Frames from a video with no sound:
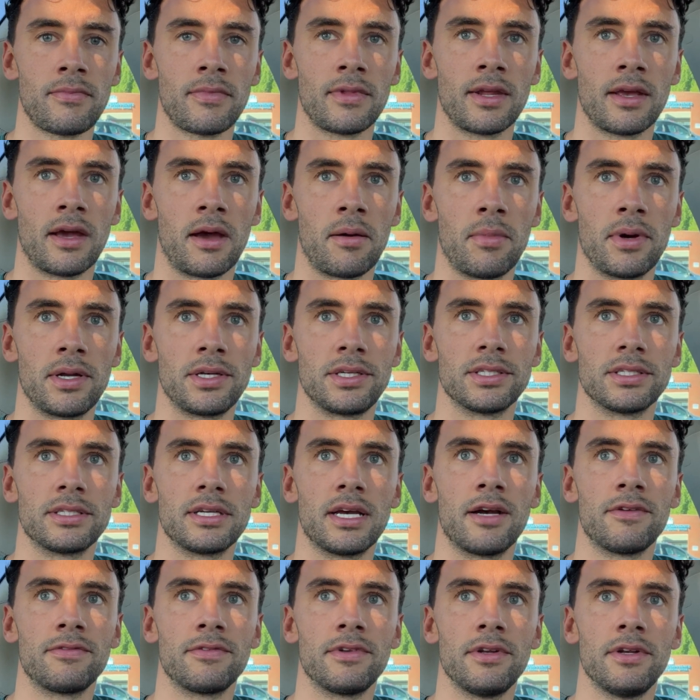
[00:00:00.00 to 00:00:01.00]
I might just
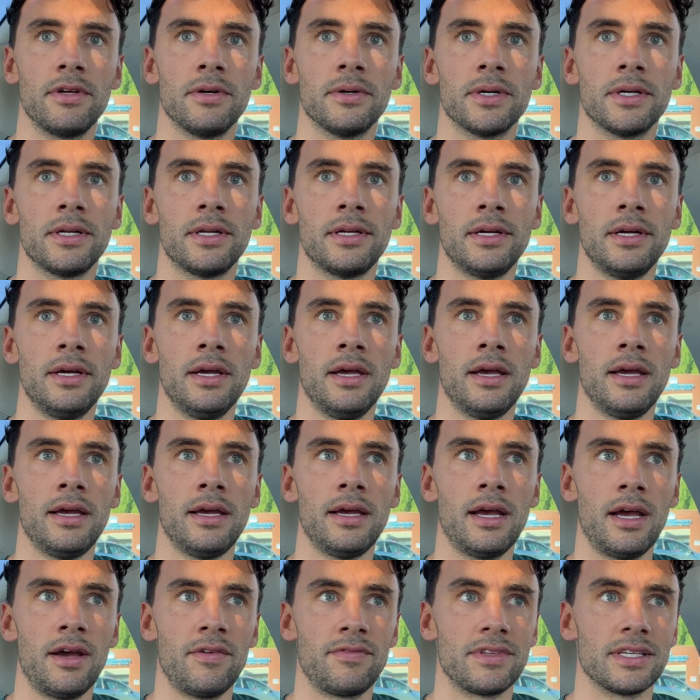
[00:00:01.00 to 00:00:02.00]
have to do it.
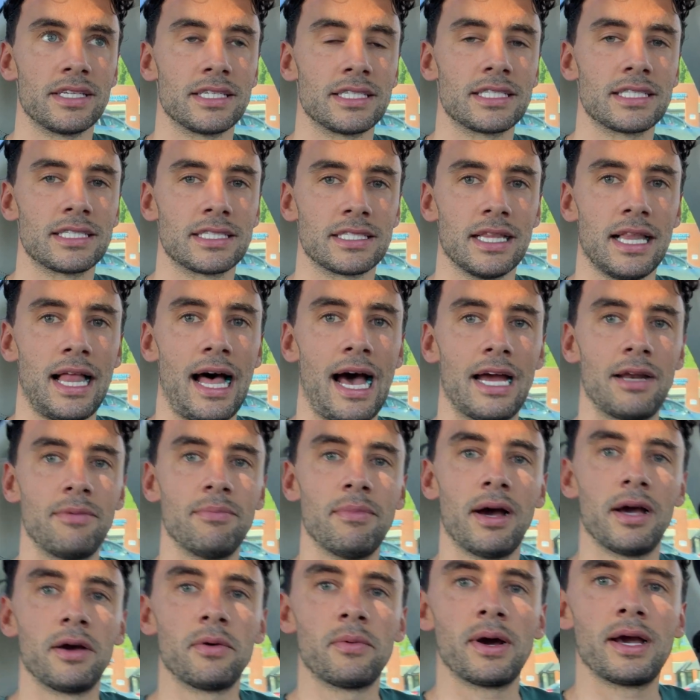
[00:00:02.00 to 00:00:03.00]
I have to slide
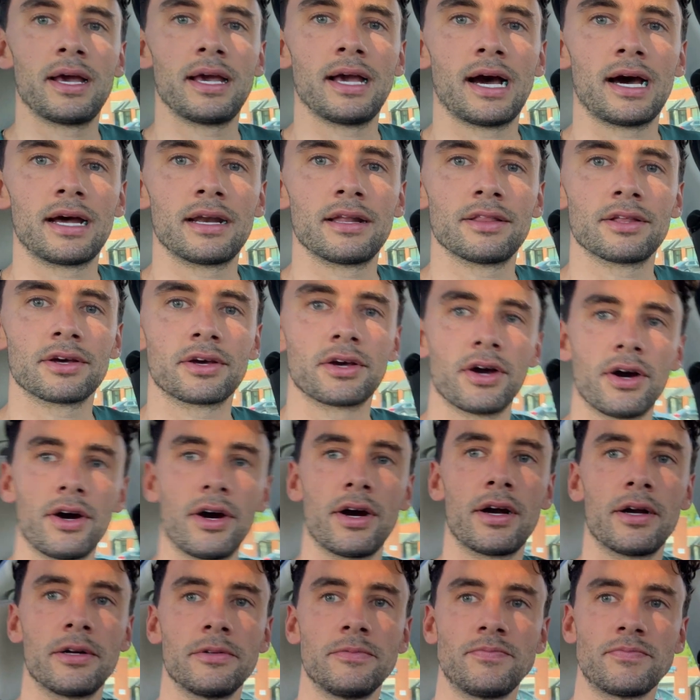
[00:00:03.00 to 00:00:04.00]
my way out of the
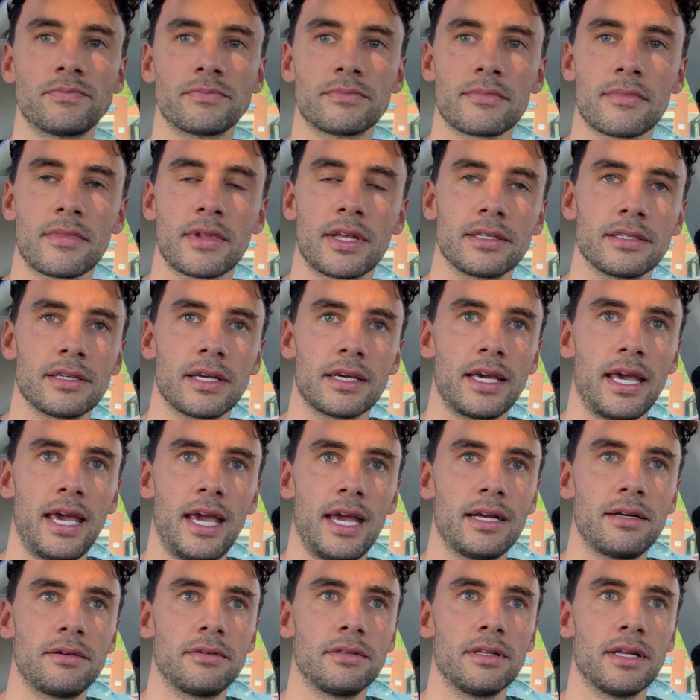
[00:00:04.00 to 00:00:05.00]
car because I
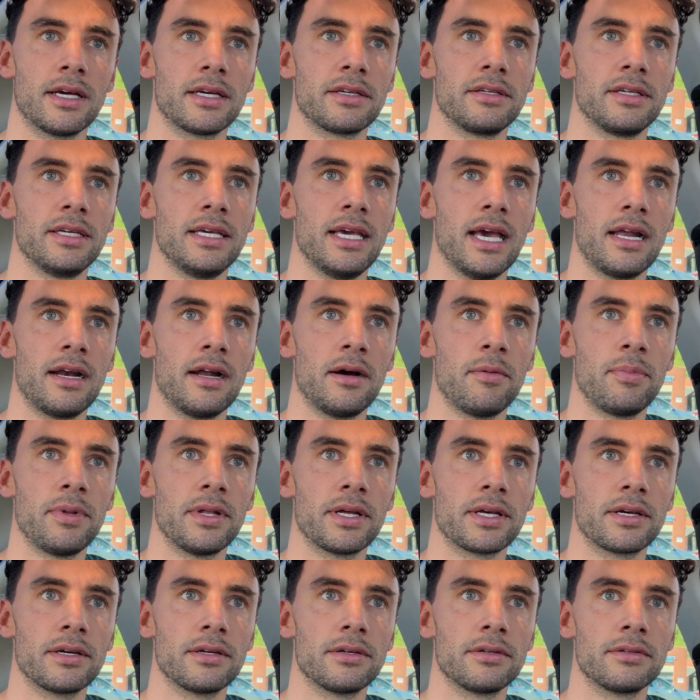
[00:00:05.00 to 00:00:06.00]
can't like get up
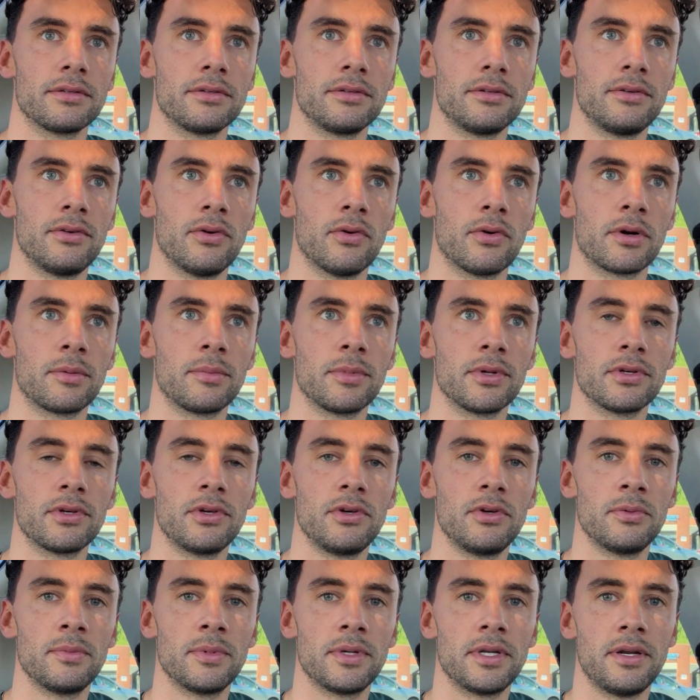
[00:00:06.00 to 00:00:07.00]
like a normal
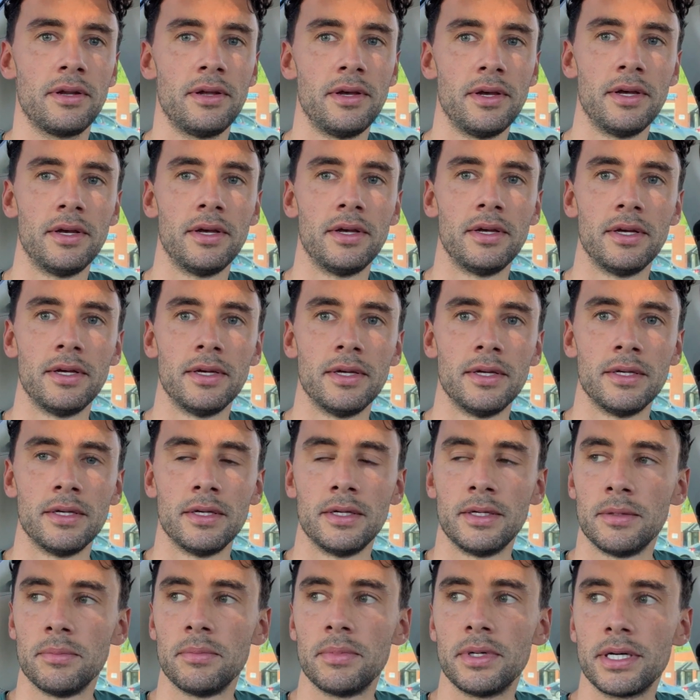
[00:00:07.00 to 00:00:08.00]
human.
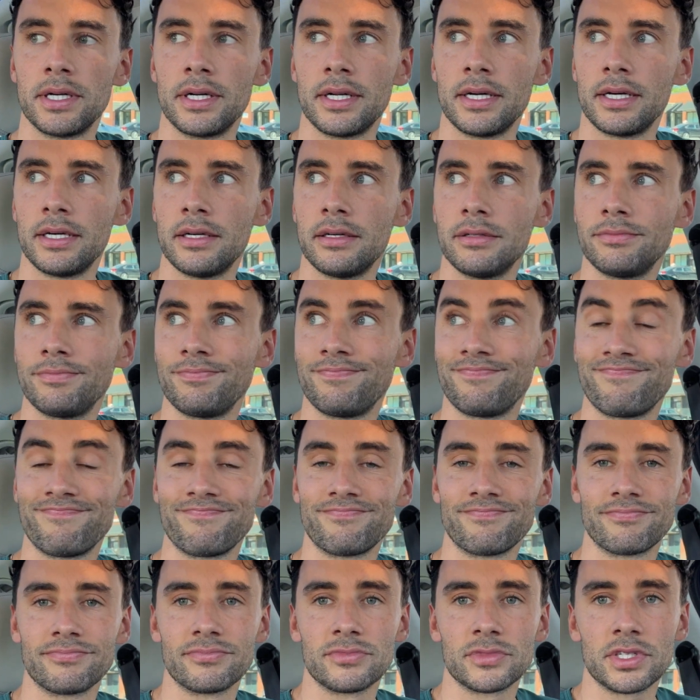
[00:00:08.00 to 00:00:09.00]
But uh,
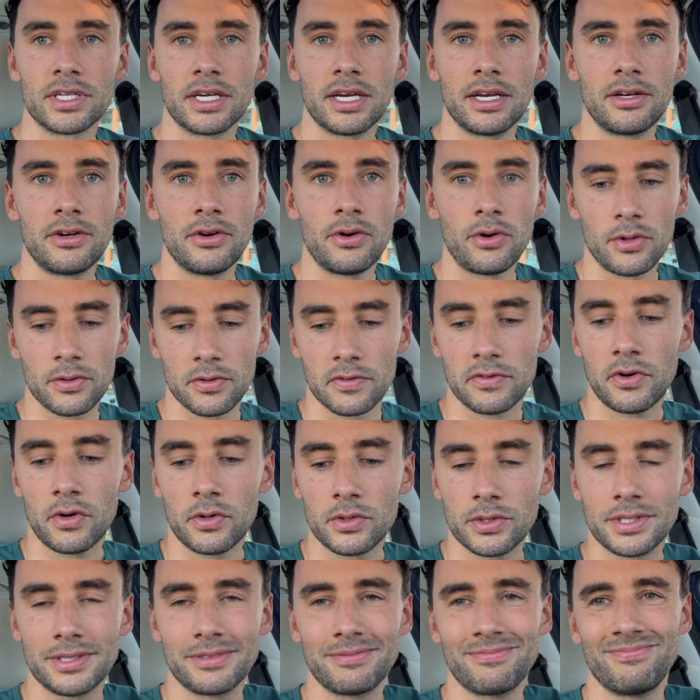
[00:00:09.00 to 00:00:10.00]
we're getting old,
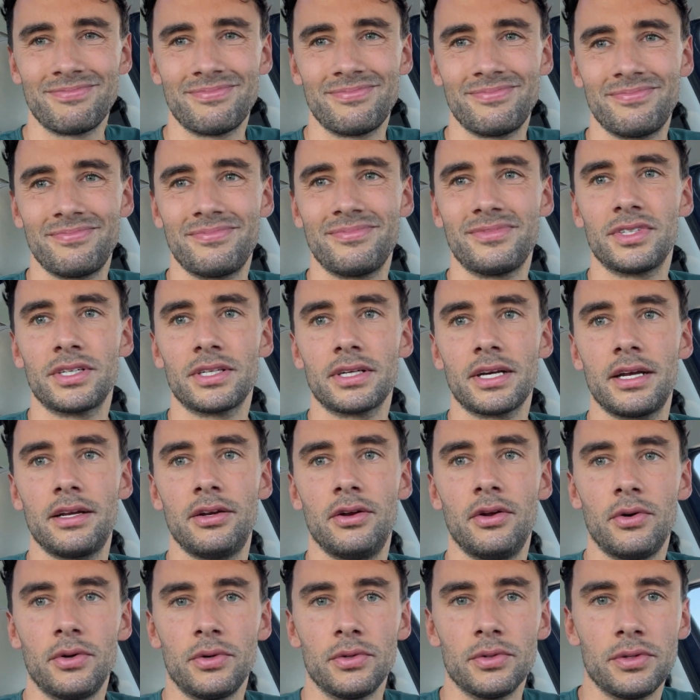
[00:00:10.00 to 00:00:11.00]
folks. We're getting
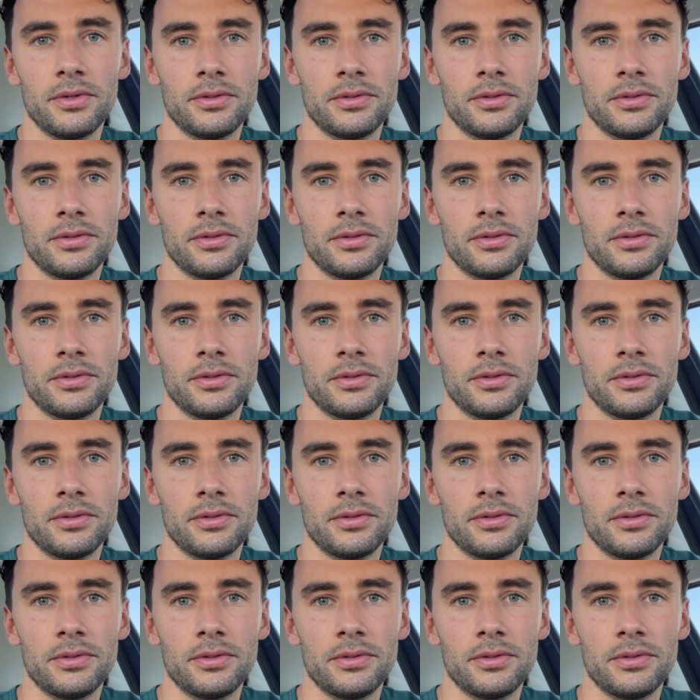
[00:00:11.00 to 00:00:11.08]
old.